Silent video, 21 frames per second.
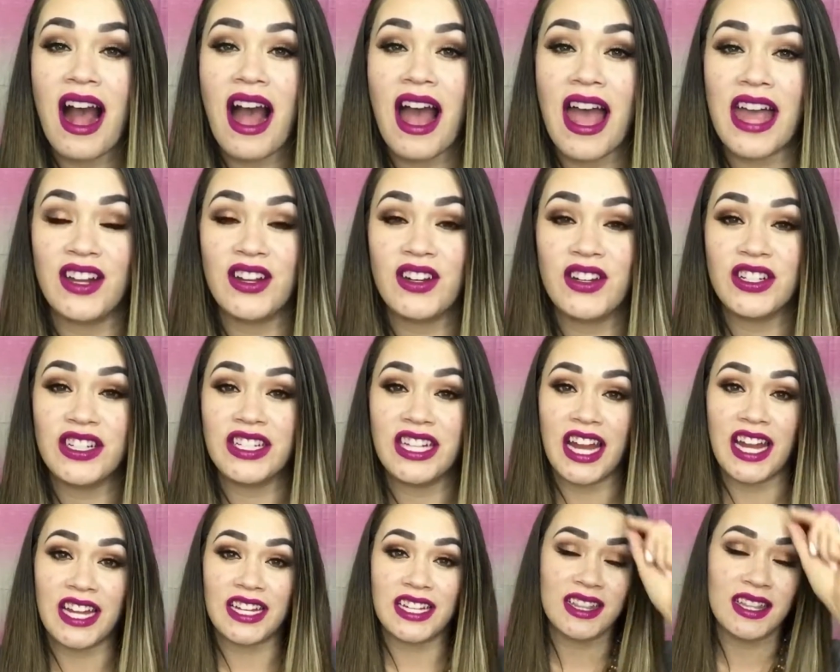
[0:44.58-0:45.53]
I
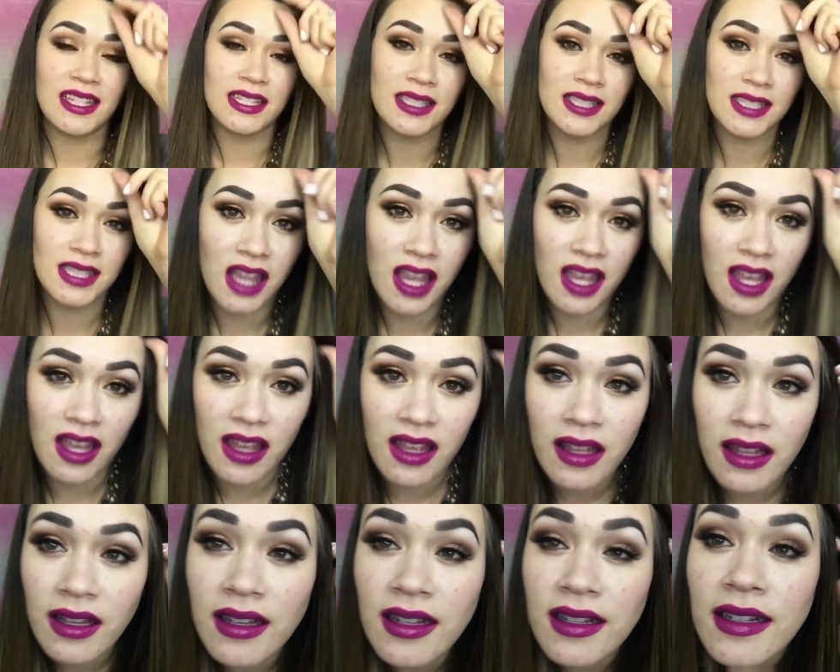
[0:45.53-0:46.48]
created this
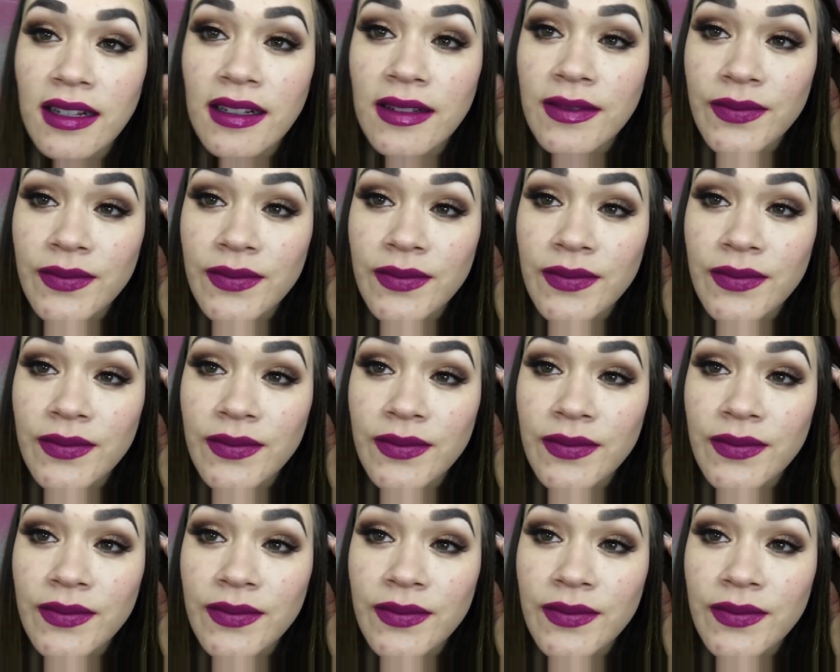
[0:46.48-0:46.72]
look.